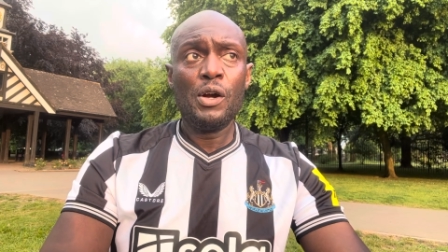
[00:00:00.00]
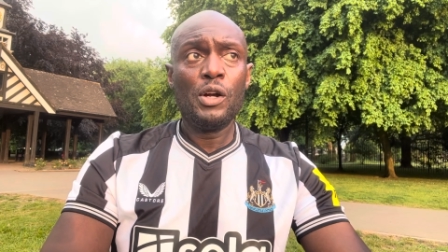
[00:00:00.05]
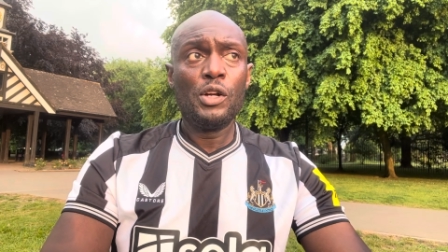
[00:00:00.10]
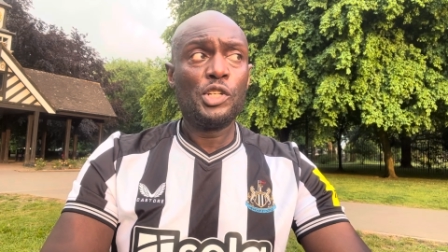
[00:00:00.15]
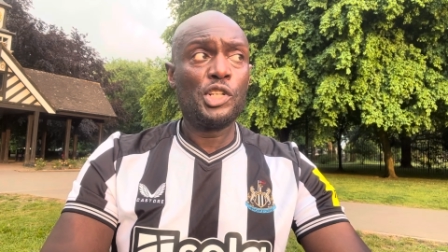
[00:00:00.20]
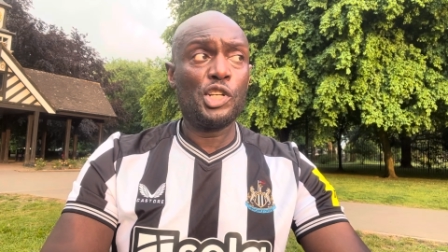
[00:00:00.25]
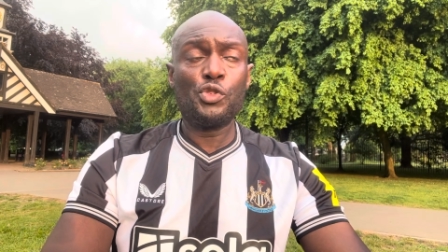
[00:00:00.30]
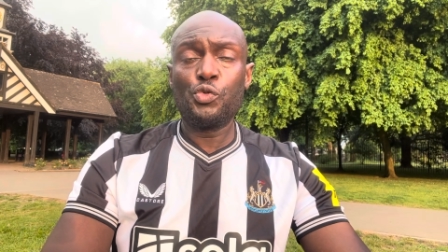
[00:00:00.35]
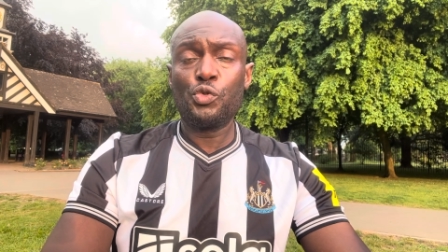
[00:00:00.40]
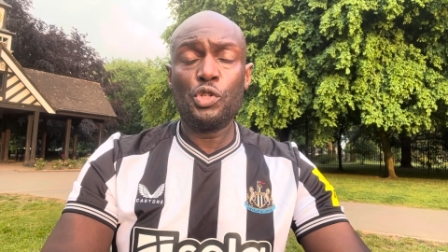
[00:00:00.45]

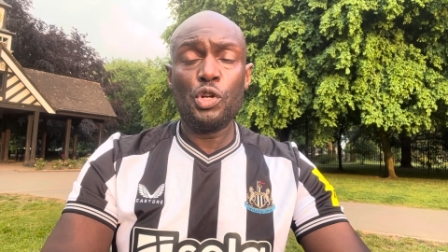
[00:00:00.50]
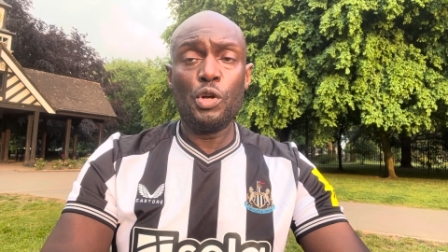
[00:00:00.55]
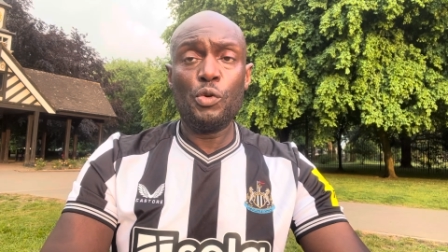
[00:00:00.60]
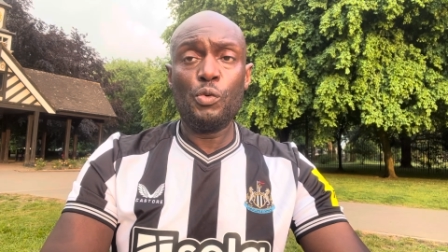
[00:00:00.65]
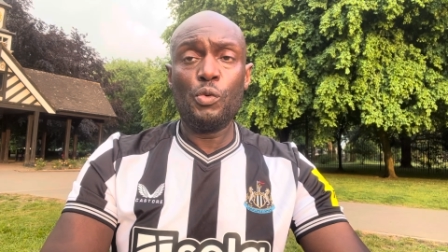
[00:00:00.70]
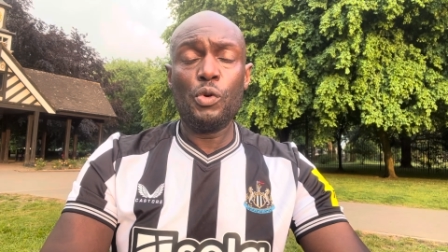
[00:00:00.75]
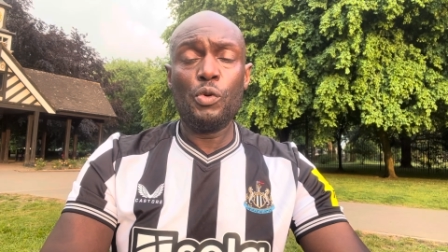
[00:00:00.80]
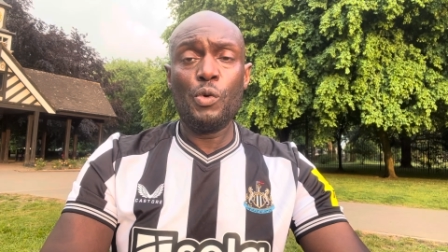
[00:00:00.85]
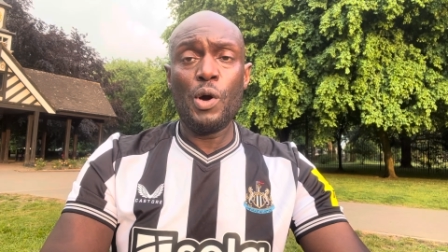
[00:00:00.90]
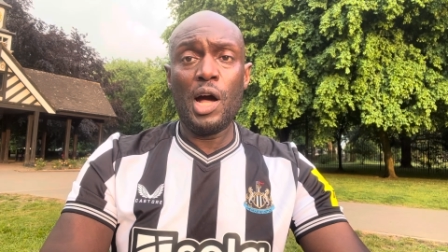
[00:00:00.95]
Just
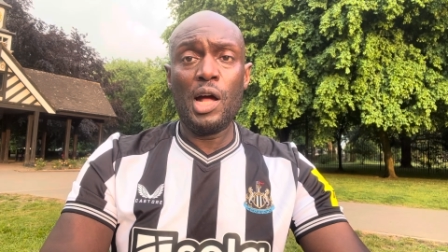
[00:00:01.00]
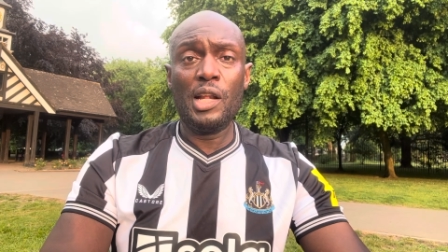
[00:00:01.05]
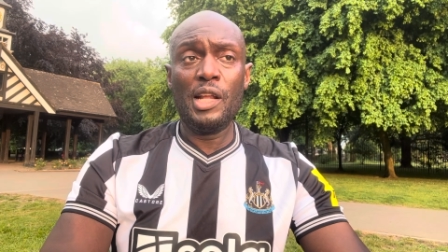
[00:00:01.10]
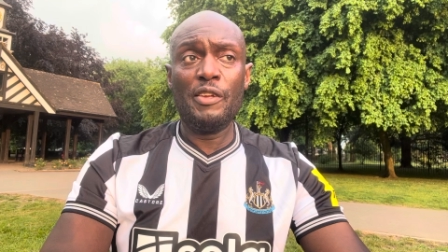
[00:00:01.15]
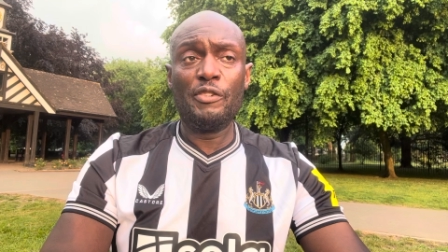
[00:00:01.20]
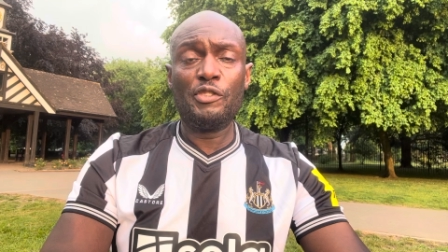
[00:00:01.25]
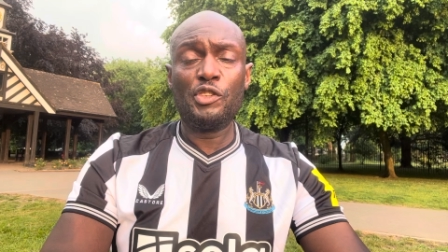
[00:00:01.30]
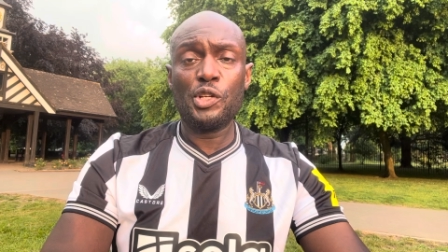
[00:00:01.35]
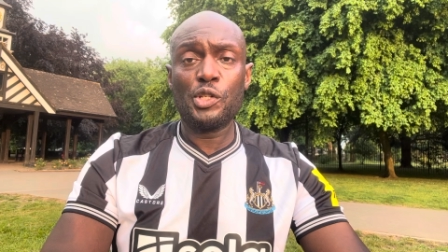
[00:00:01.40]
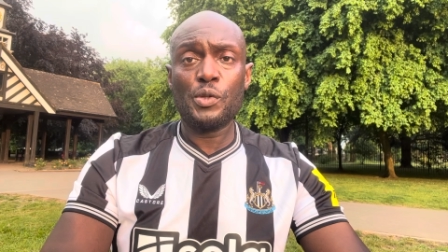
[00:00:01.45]
where I
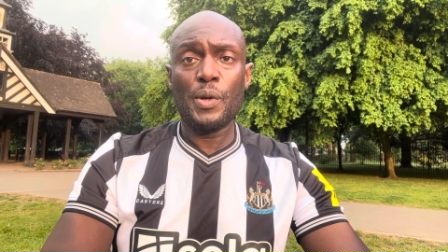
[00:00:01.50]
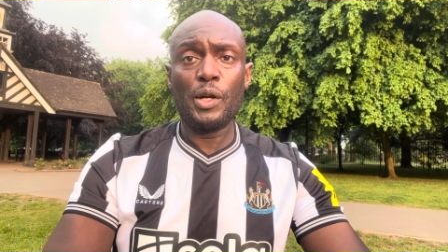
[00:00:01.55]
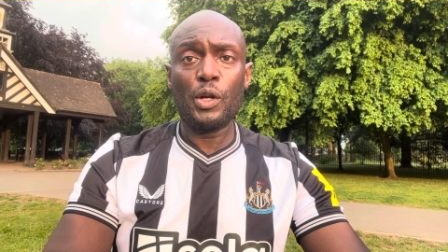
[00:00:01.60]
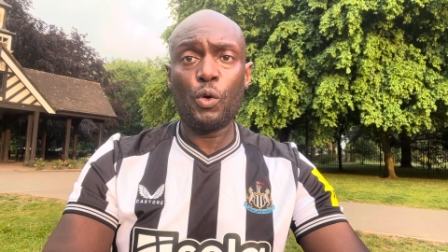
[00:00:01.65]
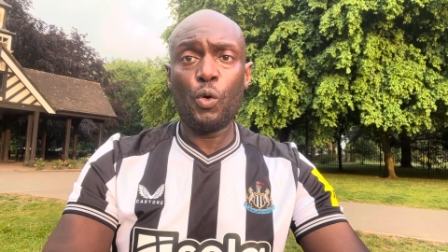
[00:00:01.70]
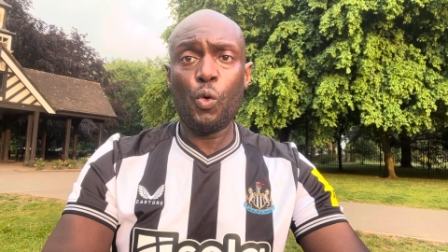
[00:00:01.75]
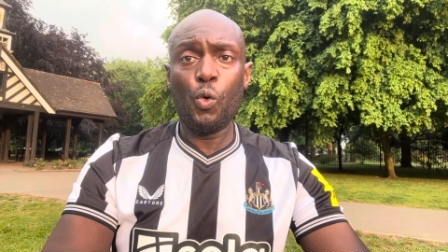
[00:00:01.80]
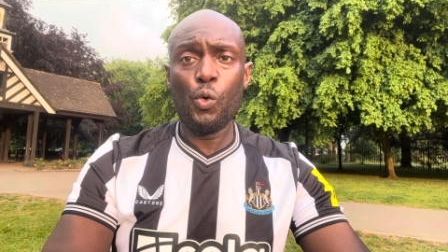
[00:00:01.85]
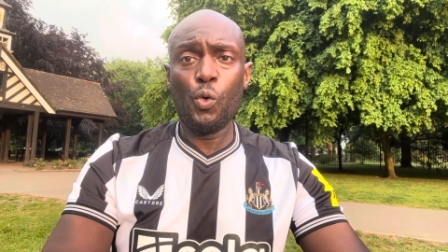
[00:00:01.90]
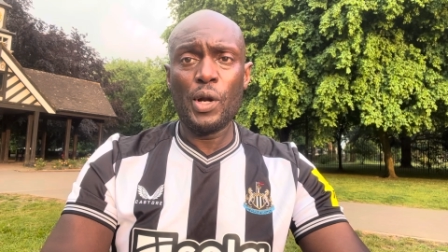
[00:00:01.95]
live, just around the
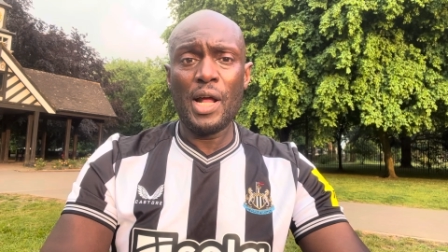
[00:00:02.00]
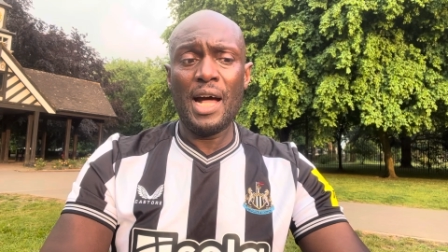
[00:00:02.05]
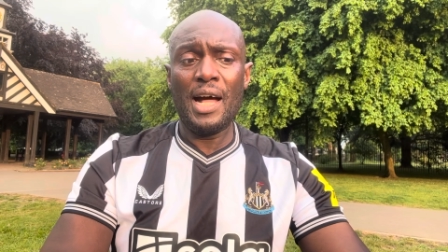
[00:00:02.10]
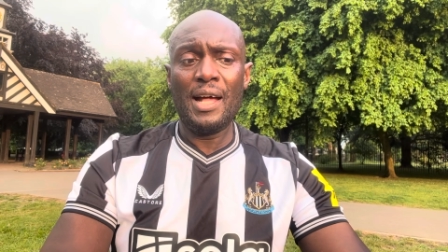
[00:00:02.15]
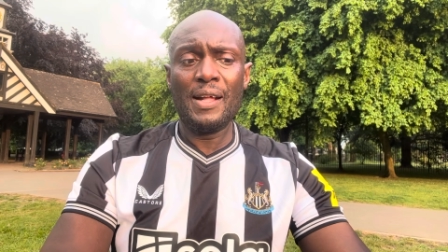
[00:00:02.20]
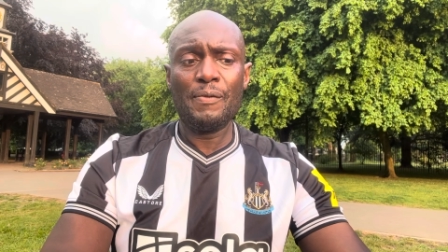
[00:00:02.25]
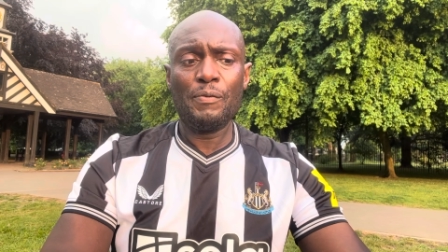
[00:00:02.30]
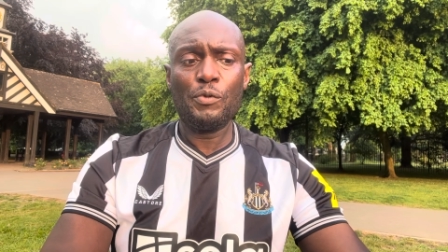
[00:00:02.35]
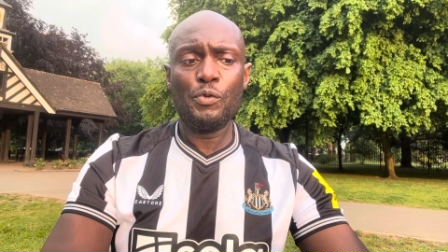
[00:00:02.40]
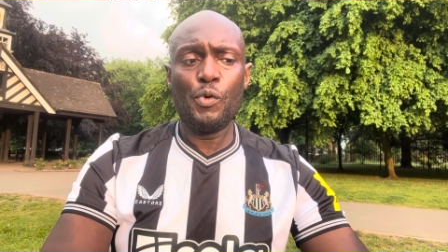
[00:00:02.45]
corner
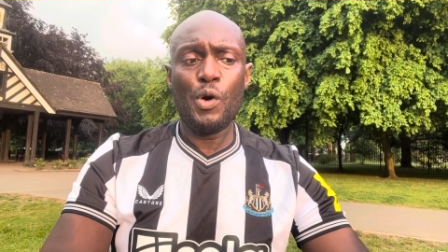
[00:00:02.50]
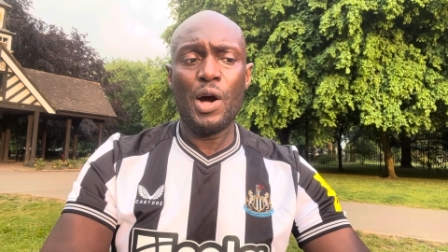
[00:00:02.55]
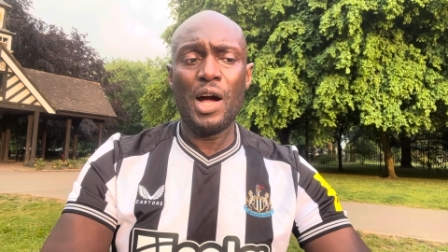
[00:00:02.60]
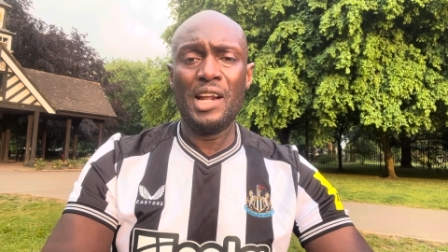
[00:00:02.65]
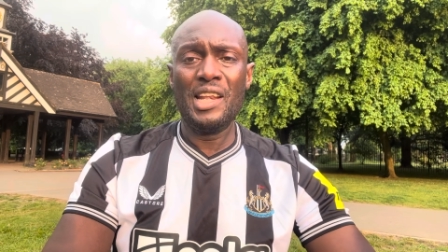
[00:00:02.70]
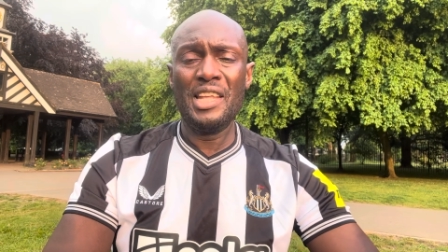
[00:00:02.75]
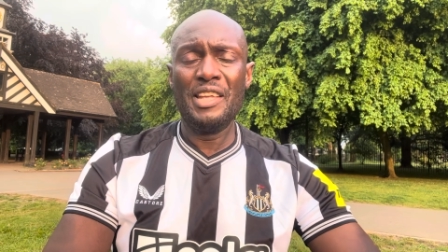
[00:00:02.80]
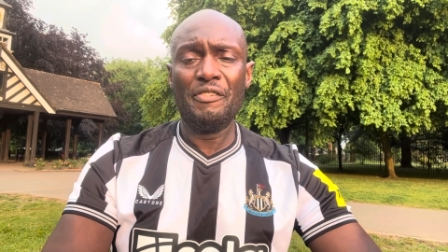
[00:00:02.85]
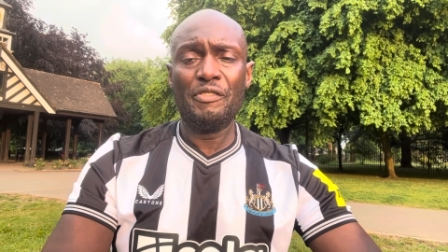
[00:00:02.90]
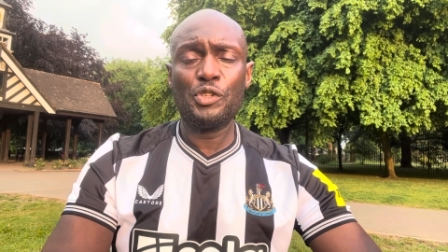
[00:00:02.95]
where I
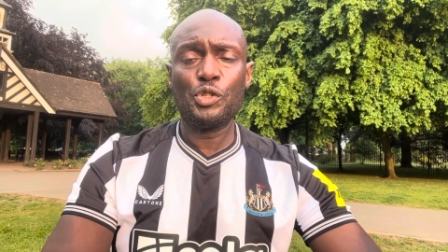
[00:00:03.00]
live.